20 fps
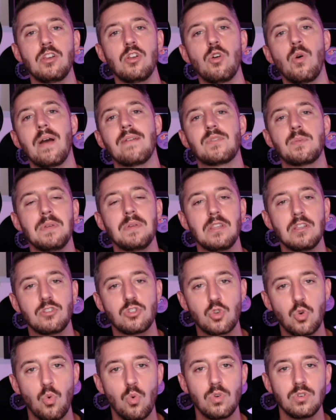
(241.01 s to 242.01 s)
You don't have to be the
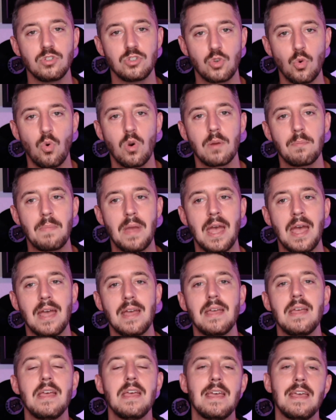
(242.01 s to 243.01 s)

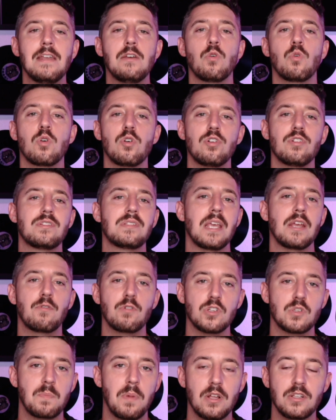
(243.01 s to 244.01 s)
doormat in order to take
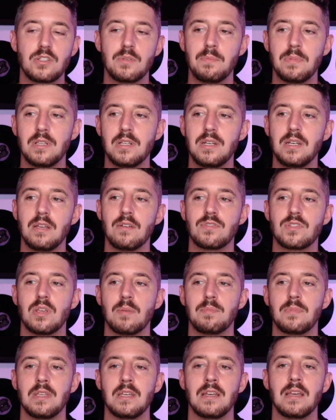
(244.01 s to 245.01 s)
responsibility of
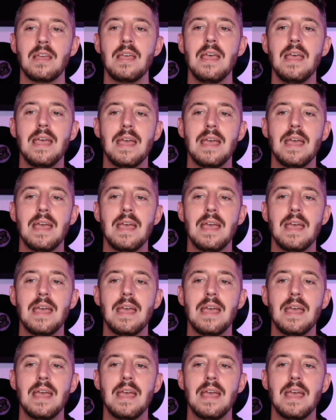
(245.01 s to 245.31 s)
something.